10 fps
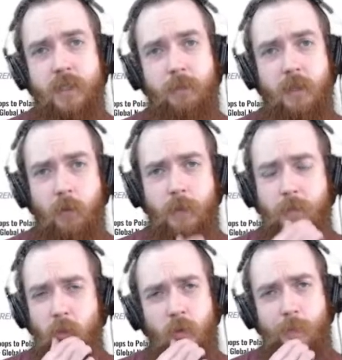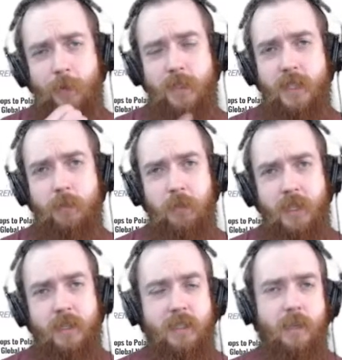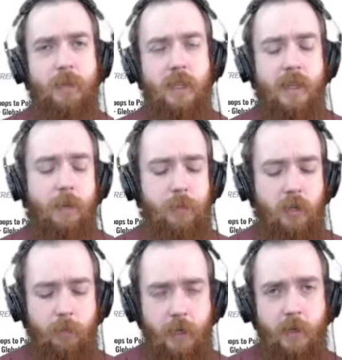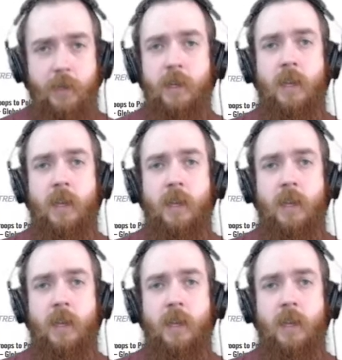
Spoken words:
or something, or maybe 3.6%, something in that ballpark.